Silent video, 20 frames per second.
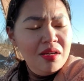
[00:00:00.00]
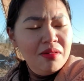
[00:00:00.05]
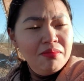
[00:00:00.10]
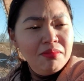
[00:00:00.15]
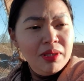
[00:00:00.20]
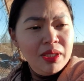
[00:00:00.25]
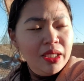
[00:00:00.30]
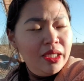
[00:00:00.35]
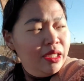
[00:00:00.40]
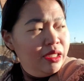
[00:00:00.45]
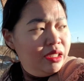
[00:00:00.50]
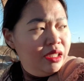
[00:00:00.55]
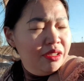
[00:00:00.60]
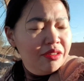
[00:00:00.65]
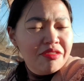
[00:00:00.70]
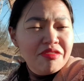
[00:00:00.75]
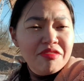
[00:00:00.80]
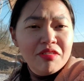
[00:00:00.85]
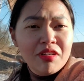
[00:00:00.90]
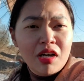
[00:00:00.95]
But
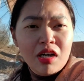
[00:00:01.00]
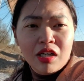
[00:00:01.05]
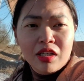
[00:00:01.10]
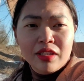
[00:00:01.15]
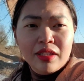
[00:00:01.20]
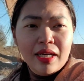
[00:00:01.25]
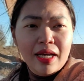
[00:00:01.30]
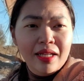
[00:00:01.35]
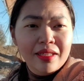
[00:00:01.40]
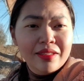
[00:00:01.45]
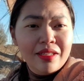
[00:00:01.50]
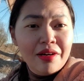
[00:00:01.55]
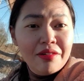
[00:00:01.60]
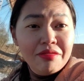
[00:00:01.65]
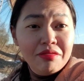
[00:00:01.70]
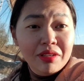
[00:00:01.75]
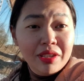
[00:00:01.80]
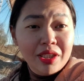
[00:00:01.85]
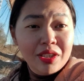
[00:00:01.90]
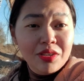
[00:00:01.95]
if not, I'll
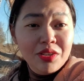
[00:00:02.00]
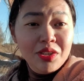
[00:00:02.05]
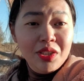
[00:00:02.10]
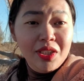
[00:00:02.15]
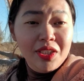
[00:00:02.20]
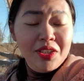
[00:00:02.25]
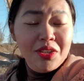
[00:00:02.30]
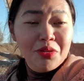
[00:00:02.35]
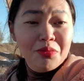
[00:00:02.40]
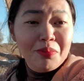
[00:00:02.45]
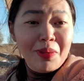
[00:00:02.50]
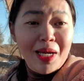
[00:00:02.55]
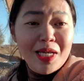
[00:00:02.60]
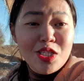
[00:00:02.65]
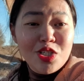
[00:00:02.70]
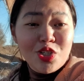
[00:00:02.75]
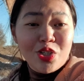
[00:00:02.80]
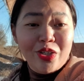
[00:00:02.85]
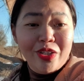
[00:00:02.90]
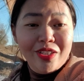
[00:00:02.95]
definitely continue my
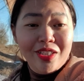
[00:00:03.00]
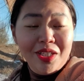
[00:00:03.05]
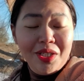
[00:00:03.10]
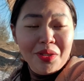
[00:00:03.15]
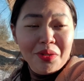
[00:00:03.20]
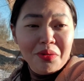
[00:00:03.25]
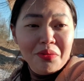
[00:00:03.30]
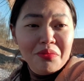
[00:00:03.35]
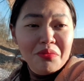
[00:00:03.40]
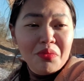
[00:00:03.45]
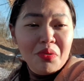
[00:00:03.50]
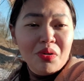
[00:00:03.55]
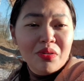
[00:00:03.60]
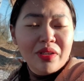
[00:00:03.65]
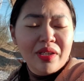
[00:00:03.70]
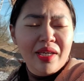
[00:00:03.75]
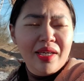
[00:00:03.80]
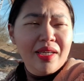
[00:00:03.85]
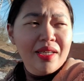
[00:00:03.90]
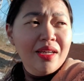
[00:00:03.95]
journey
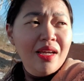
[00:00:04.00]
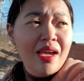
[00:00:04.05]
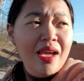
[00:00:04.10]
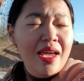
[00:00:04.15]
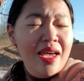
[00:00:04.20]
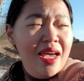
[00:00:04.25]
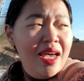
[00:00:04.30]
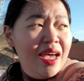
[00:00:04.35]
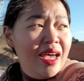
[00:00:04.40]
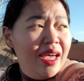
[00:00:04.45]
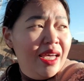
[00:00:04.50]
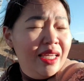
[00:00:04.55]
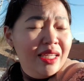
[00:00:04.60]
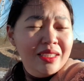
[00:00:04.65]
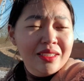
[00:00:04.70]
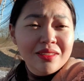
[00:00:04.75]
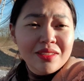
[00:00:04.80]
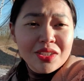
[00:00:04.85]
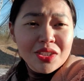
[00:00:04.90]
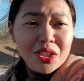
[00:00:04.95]

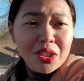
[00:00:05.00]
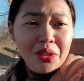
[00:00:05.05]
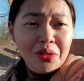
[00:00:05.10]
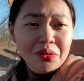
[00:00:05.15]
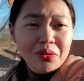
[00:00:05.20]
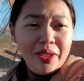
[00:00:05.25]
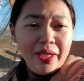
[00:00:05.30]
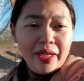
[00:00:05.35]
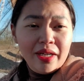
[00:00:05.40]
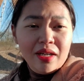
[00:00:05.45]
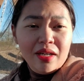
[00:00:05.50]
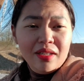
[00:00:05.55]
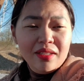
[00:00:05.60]
and just go there.